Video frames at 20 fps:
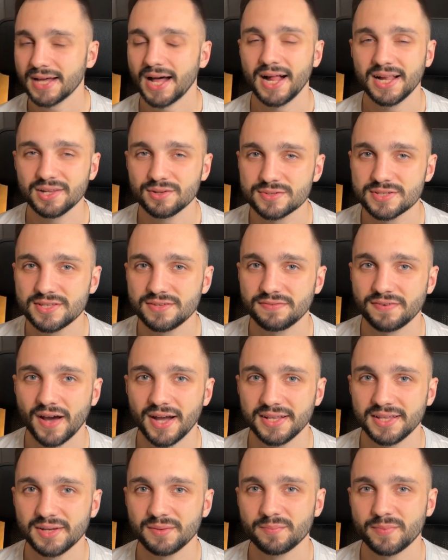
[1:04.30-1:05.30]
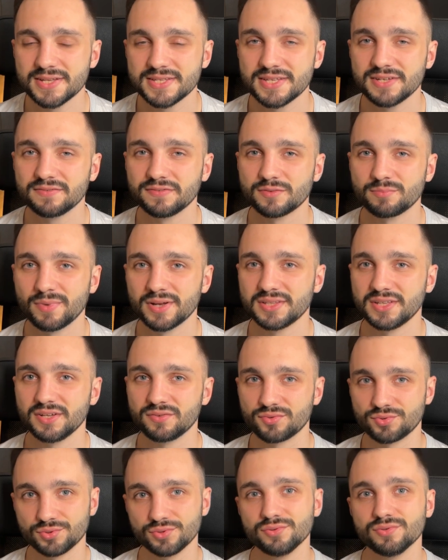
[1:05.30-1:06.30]
allows defining basic
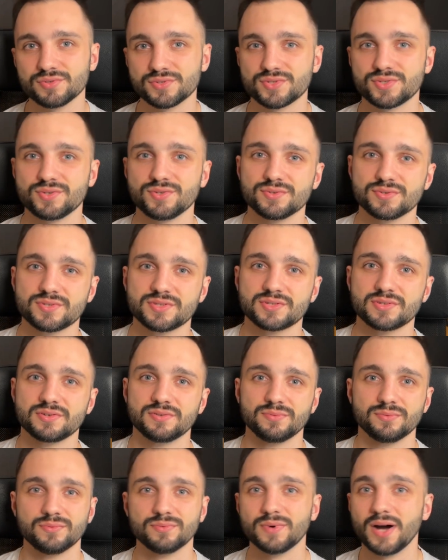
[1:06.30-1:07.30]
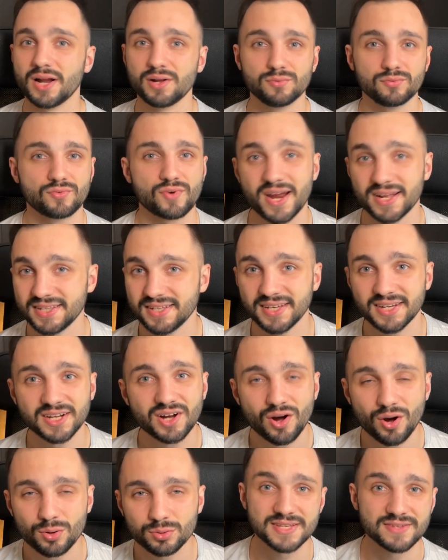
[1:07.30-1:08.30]
formatting rules used while writing a
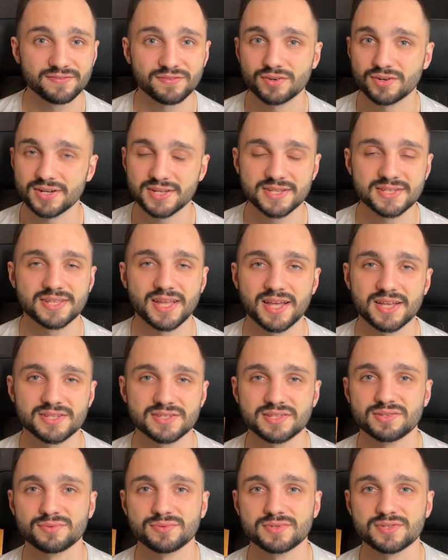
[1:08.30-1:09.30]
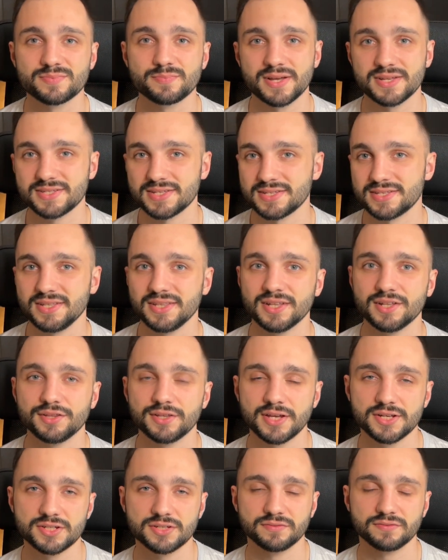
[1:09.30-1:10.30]
code, for instance, two spaces
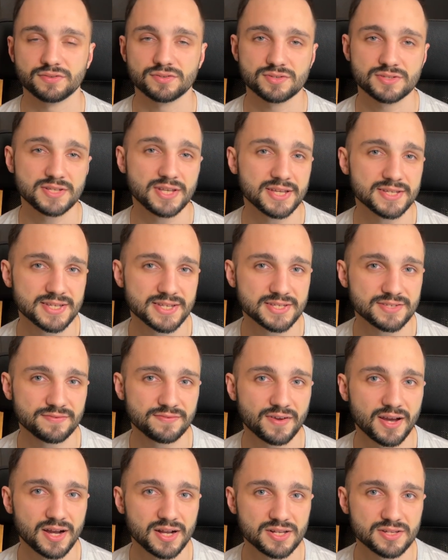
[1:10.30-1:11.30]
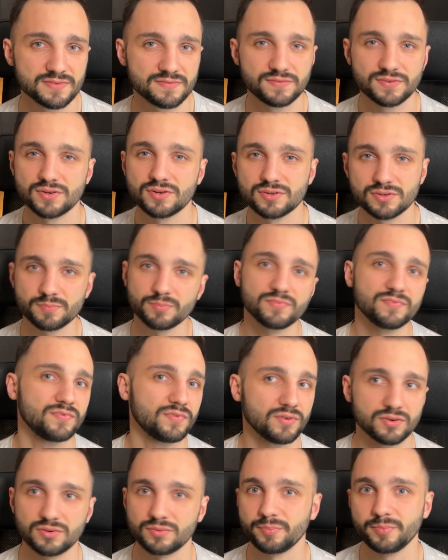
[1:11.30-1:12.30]
indentation for CSS files, for
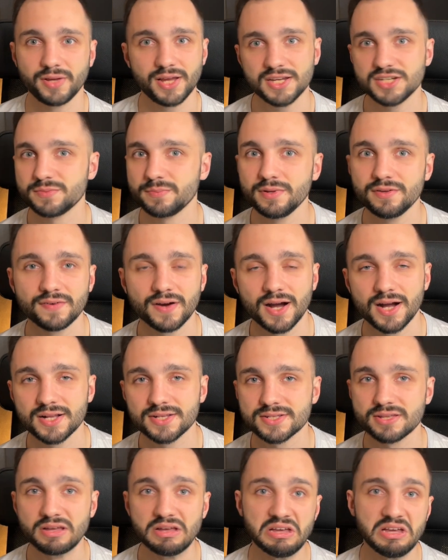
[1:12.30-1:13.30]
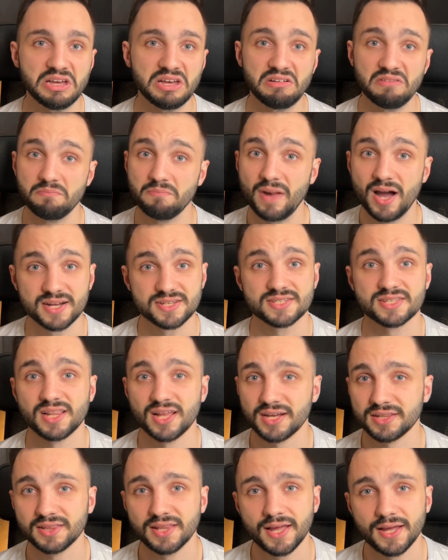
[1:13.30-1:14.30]
PHP files, max
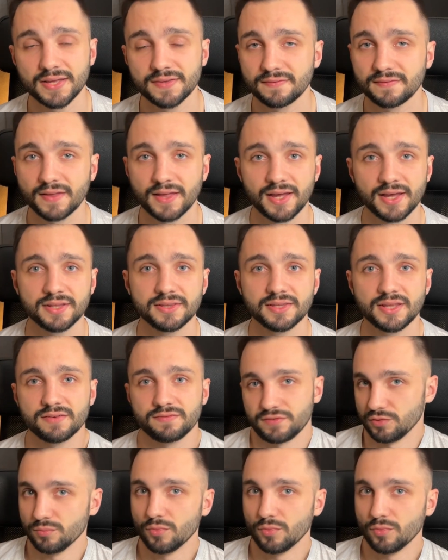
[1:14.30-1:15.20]
line length, and a few